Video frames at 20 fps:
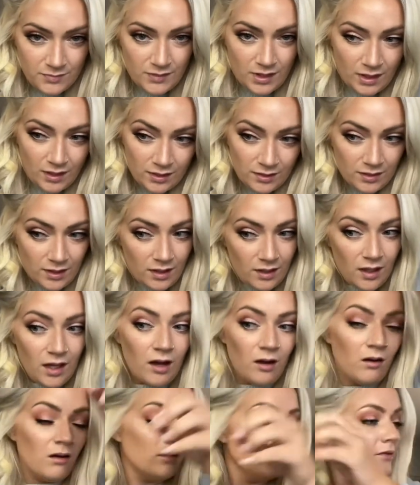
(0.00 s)
And
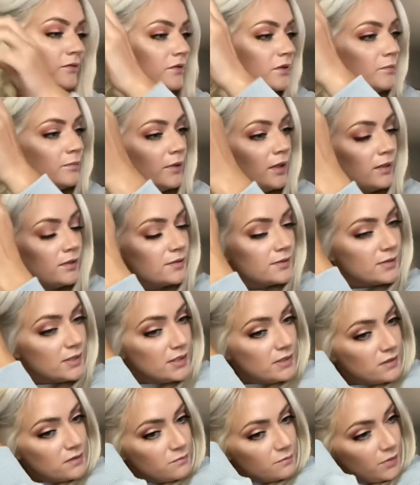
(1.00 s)
all of the products
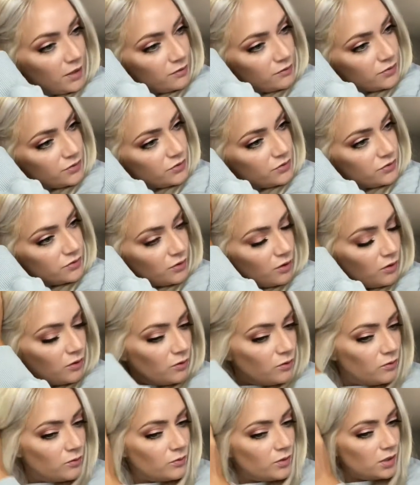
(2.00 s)
smell
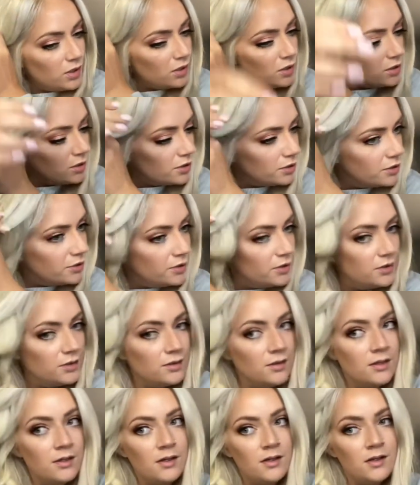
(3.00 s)
so good.
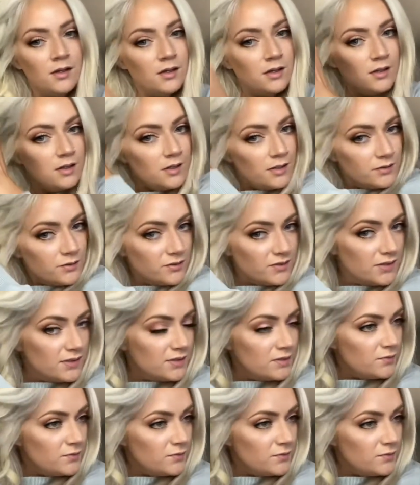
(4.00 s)
So since it